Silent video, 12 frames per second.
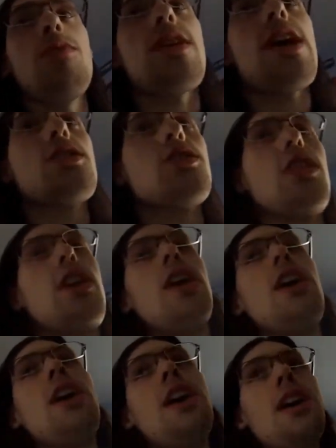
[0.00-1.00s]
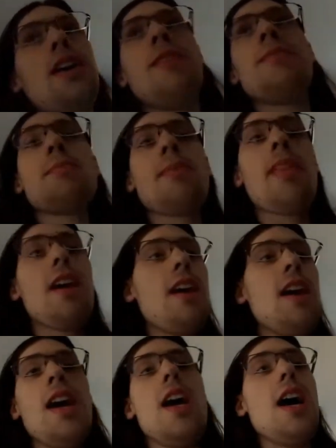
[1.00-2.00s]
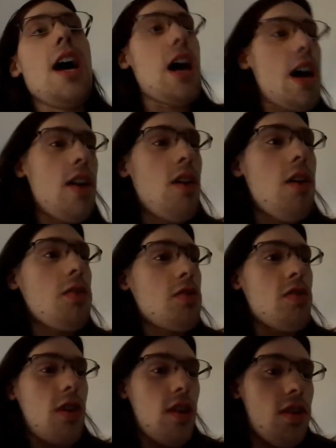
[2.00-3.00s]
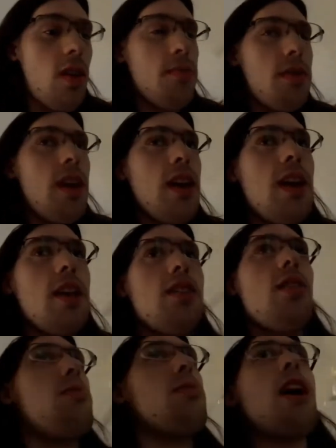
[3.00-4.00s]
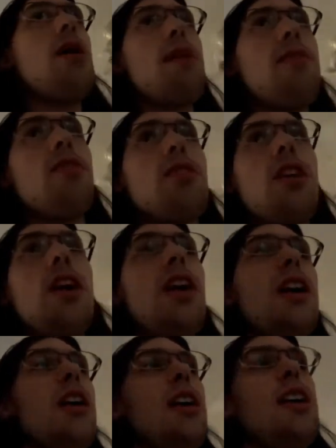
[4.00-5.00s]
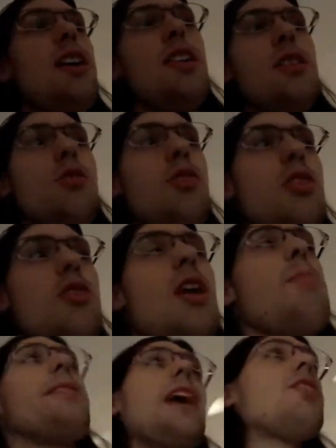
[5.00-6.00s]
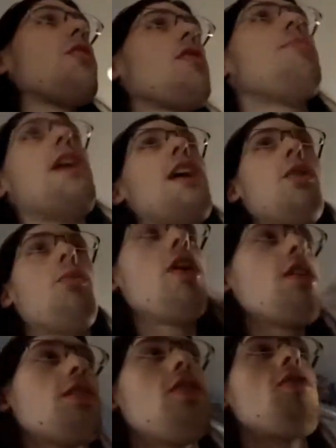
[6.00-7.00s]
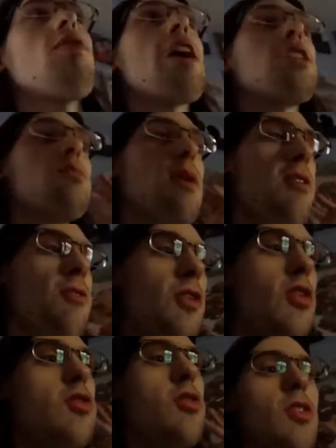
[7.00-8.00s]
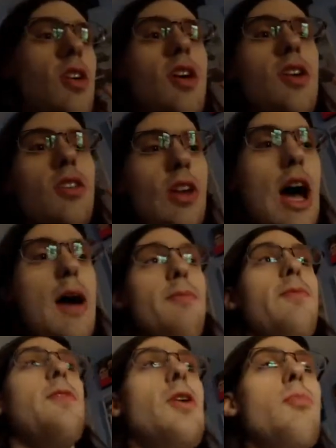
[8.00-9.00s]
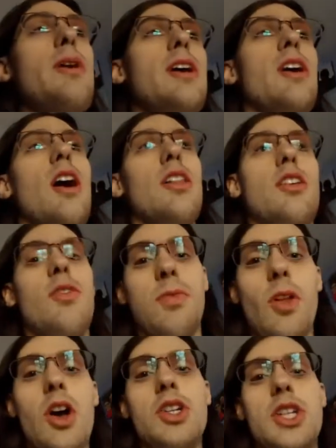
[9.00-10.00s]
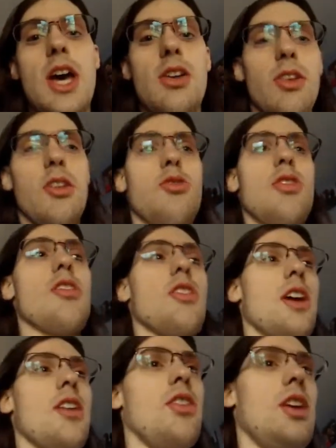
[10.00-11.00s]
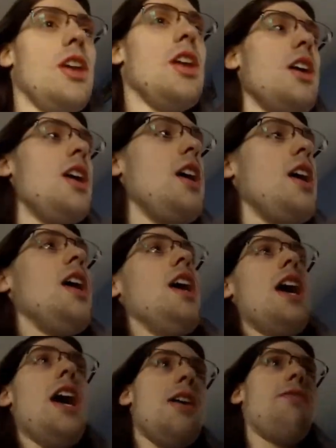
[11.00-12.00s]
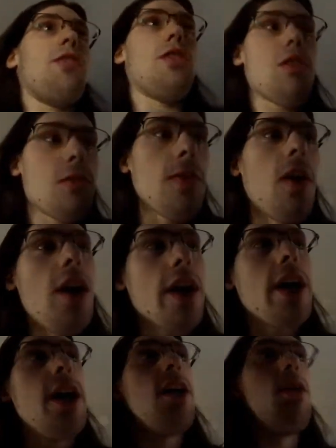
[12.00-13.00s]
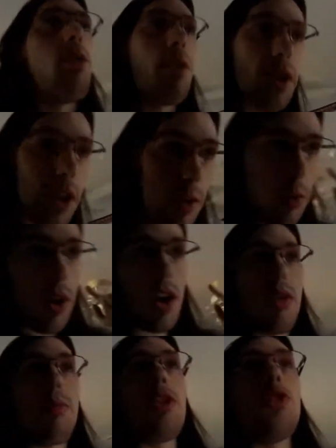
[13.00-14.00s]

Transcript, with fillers: was actually, I don't know, just like something sometime after the New Year's Day, but that doesn't matter. Well, this is actually my first time filming on this vlog channel in 2019. And for this vlog, we're going to be